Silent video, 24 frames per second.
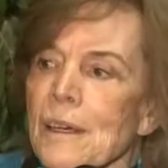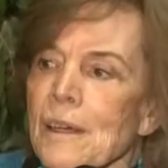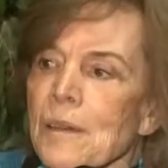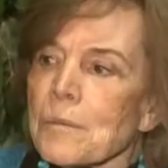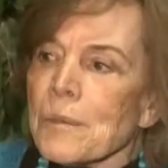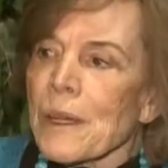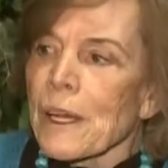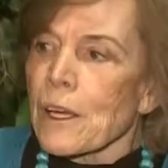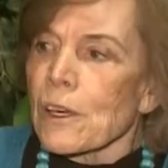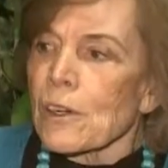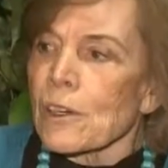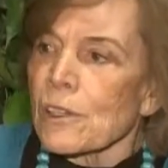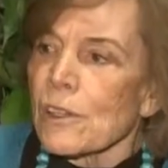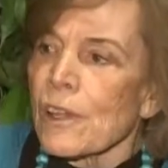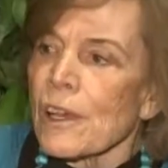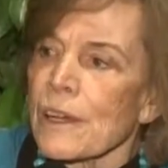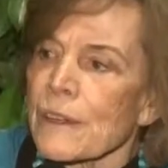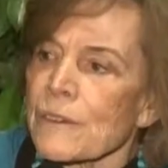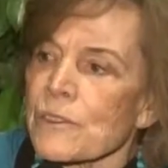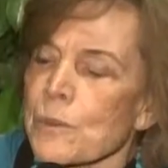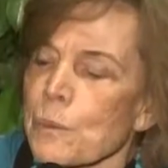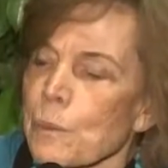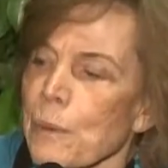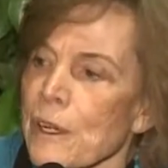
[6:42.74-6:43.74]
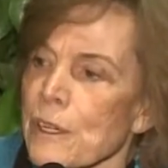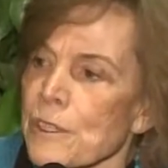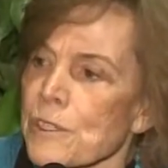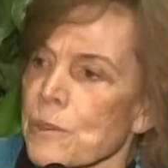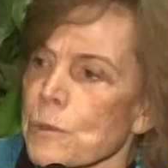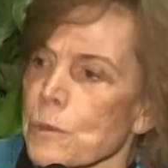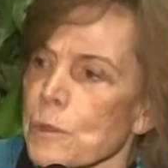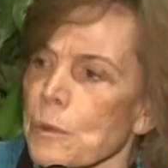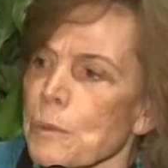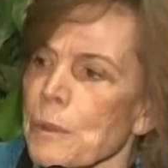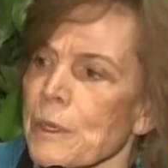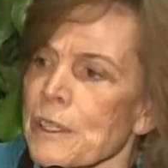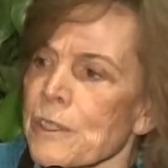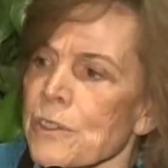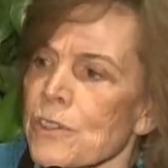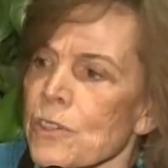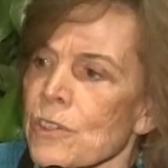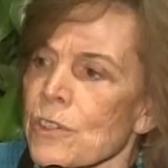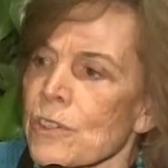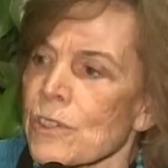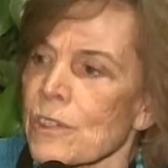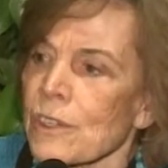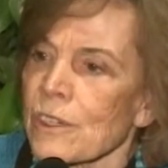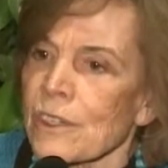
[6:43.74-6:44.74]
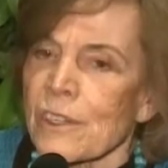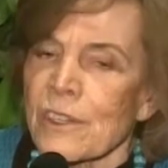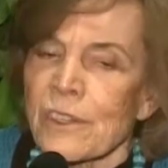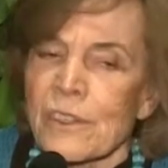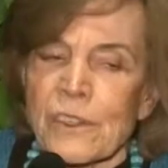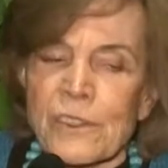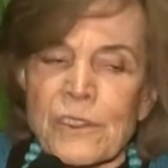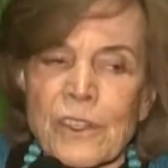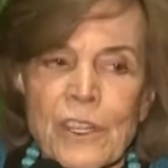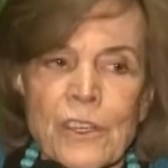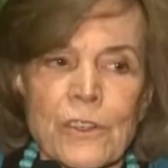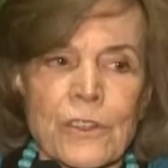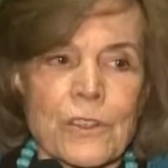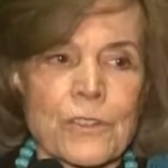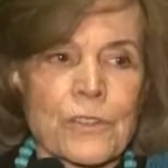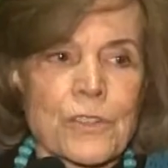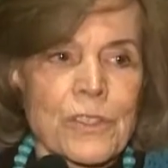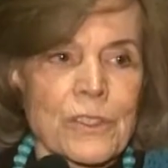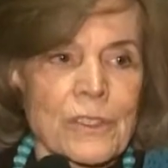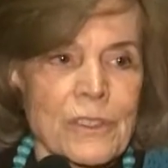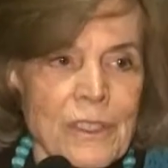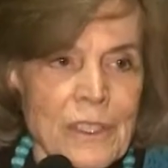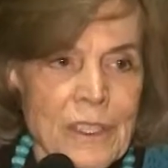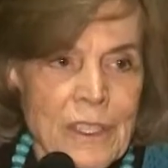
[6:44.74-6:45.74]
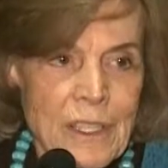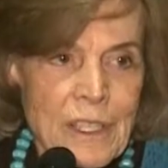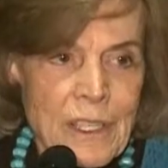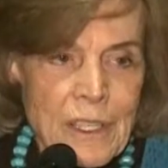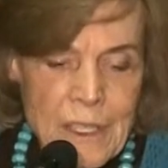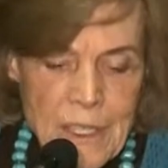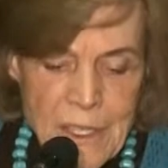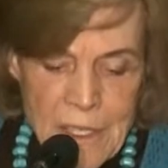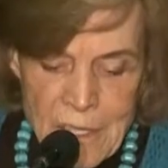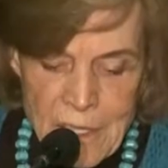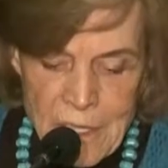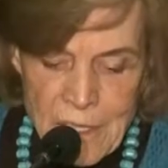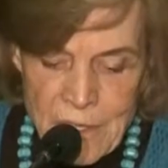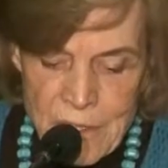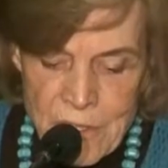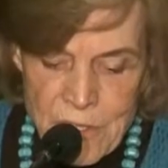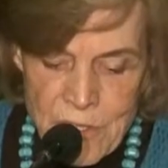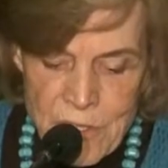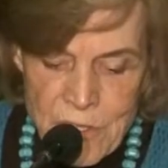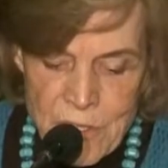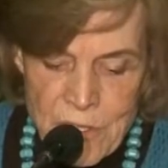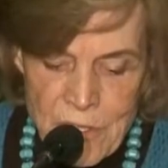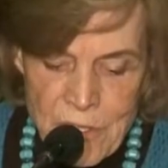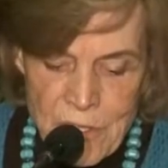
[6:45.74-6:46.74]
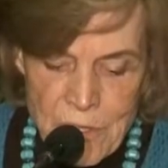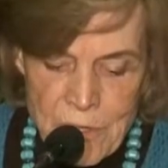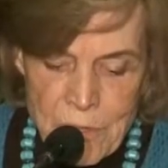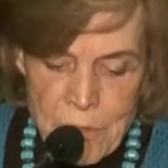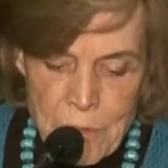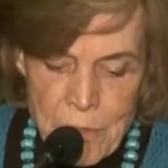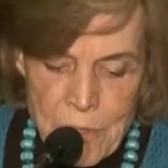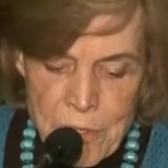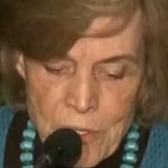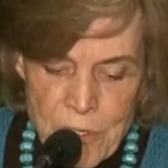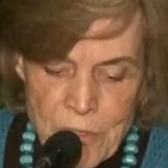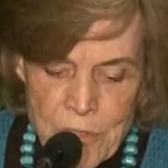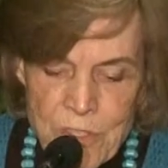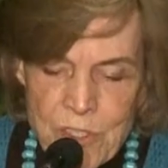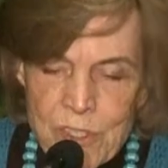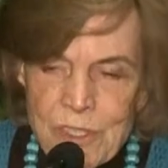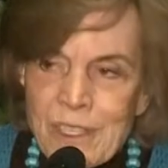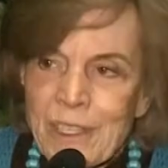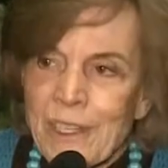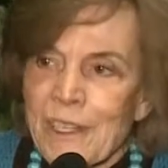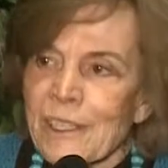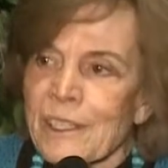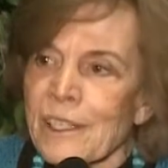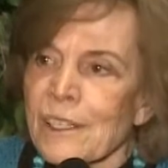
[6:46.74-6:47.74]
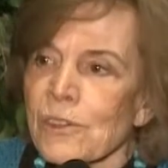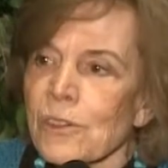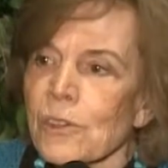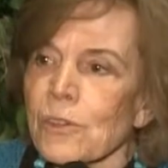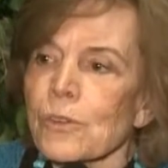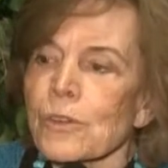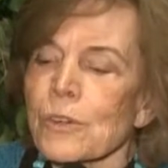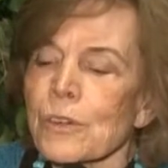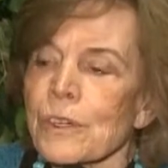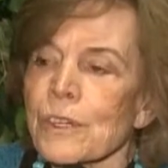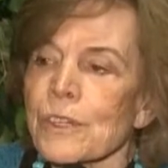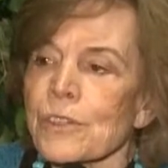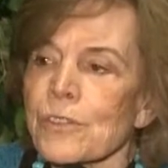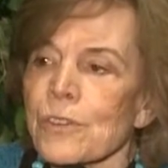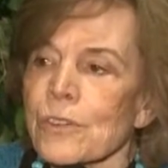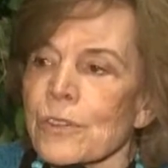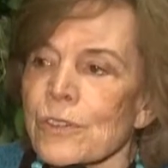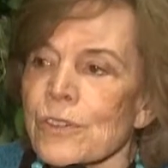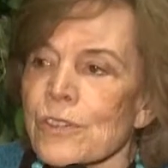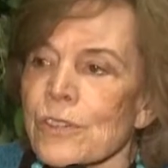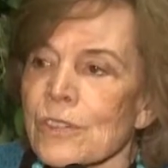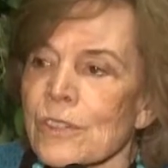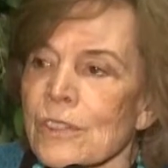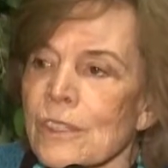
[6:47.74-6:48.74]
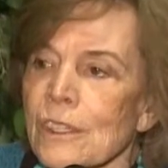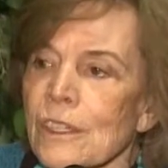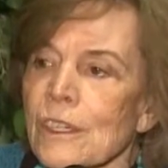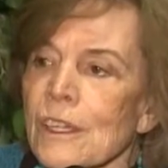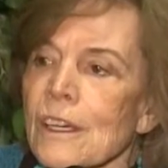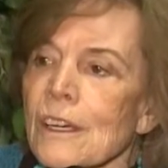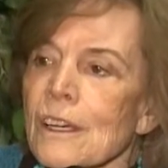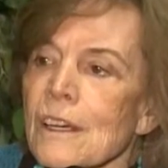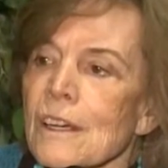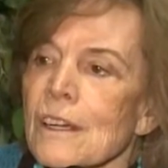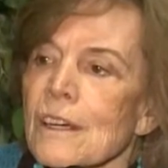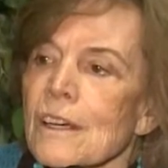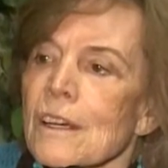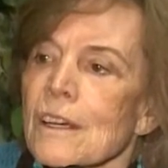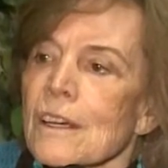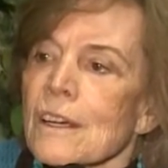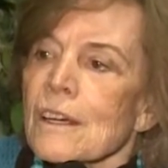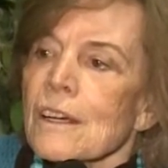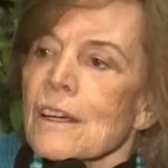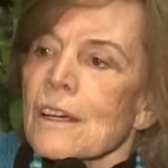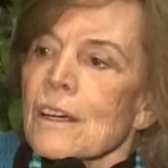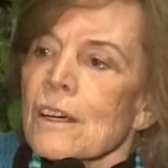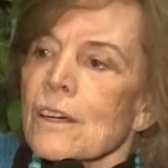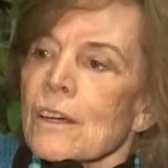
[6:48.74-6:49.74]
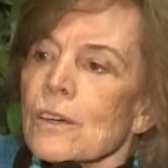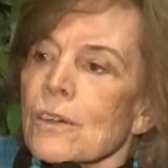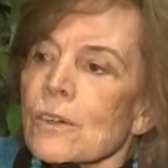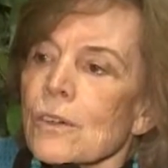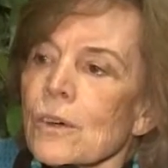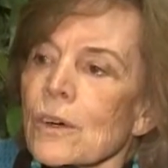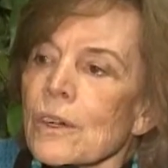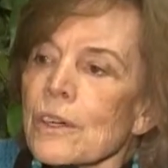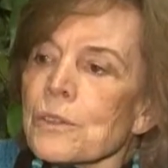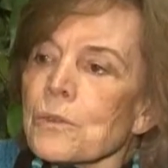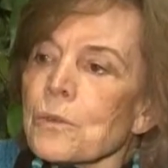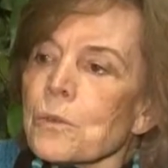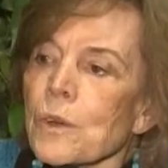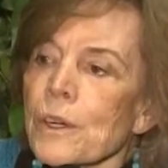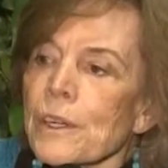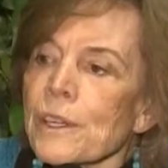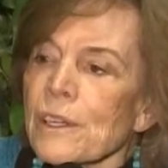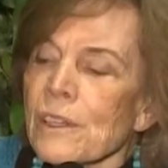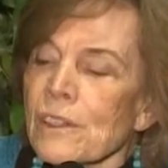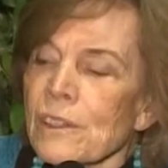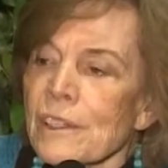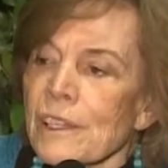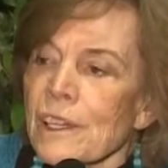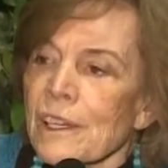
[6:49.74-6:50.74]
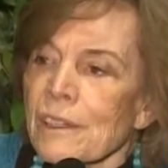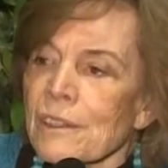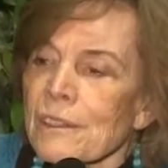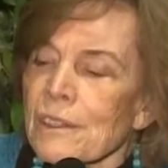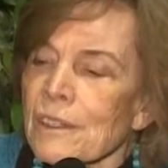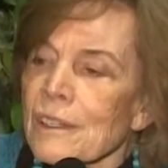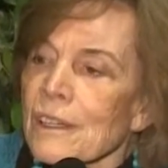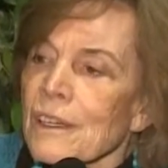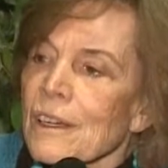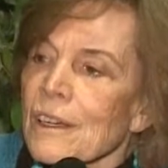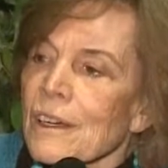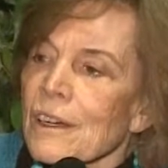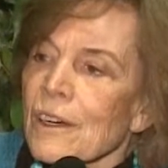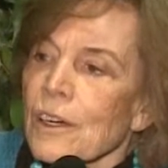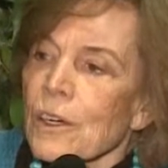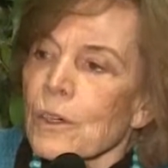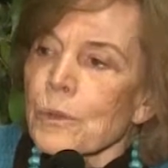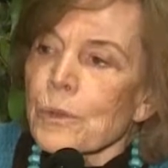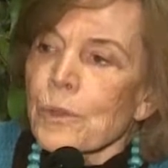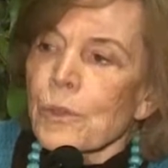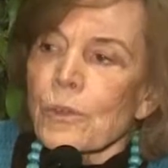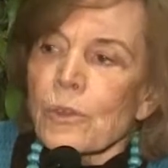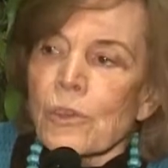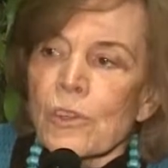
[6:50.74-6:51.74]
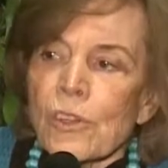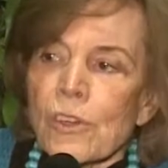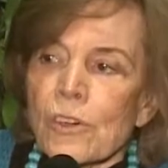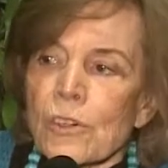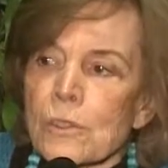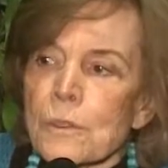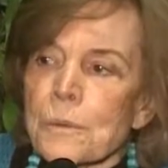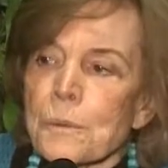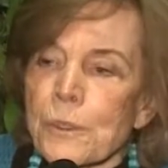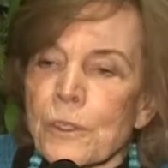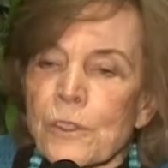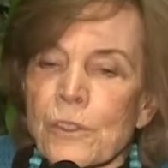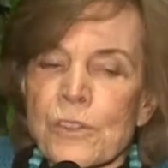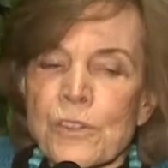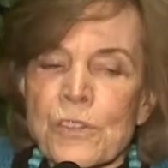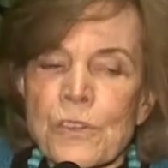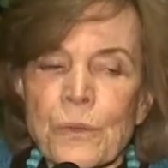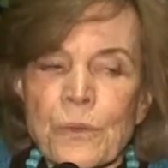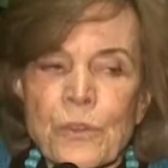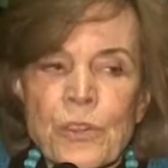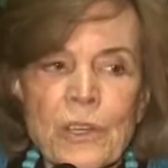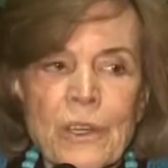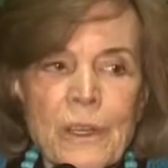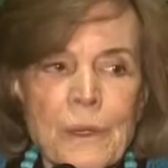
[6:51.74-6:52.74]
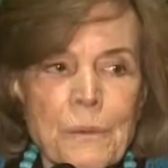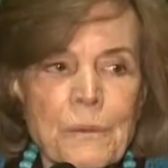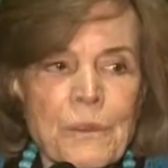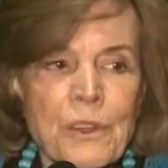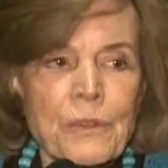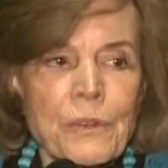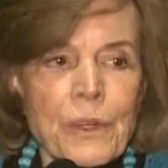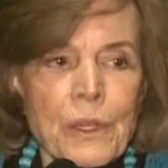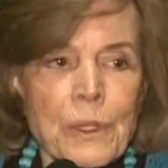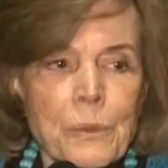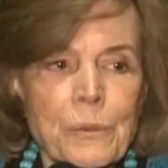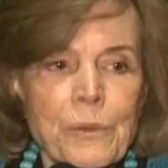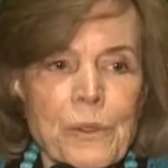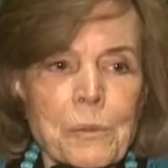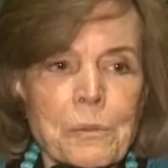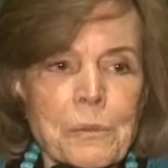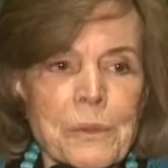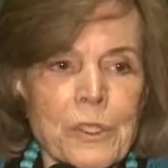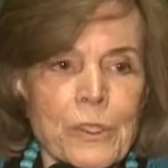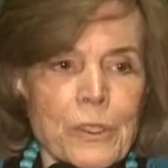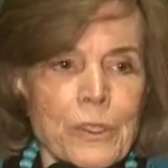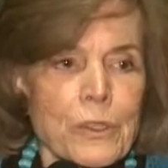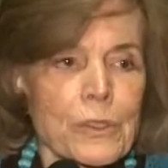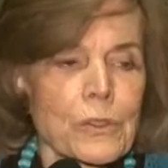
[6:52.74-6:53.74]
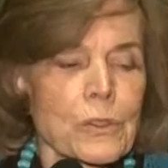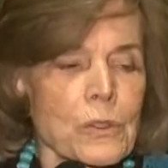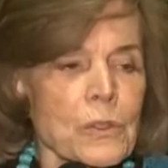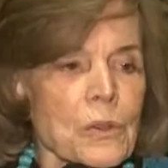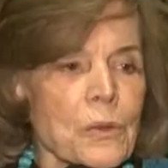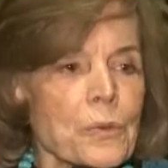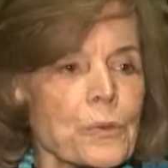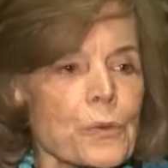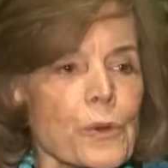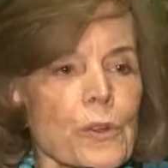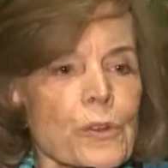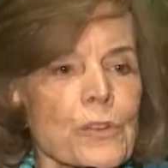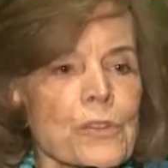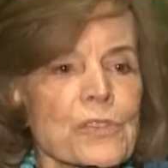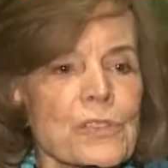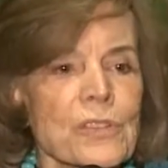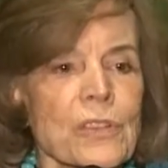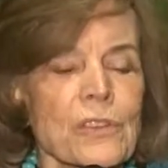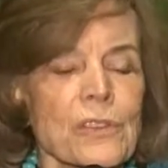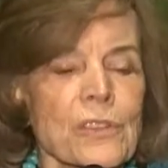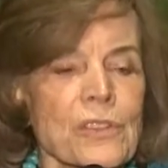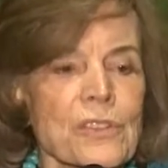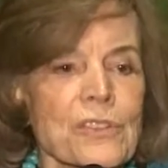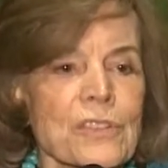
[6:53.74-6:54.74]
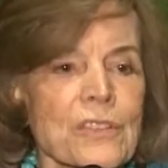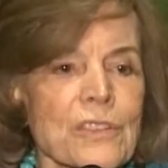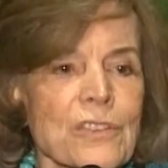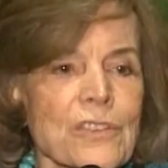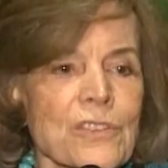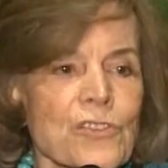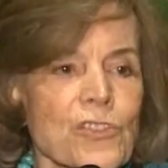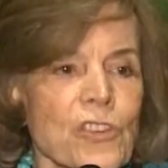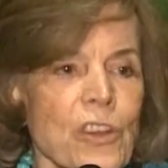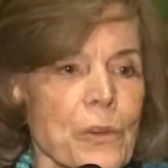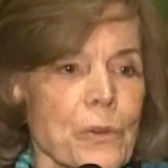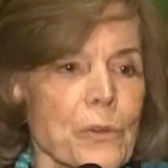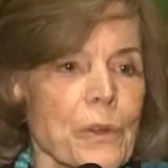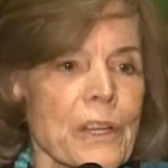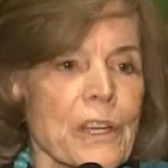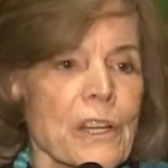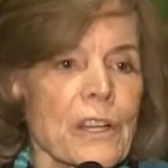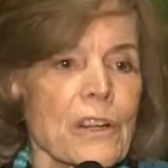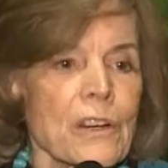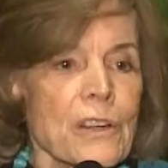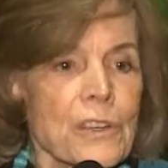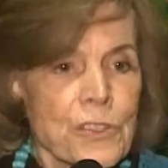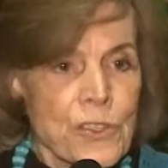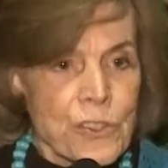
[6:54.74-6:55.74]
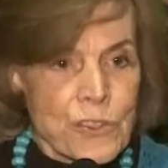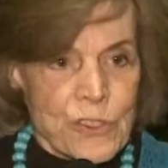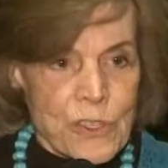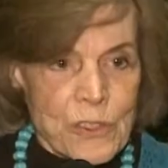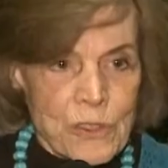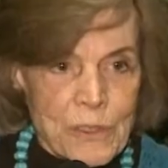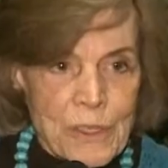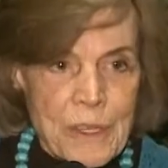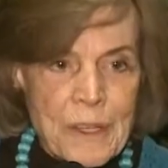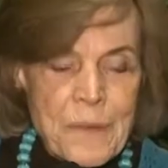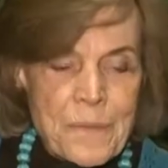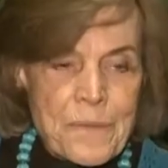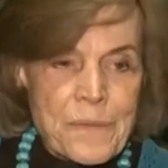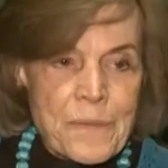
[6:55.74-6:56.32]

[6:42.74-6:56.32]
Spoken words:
make our lives possible, but it started in the ocean, and it started with those tiny little creatures who unwittingly, over long periods of time, developed the miracle of photosynthesis, generating oxygen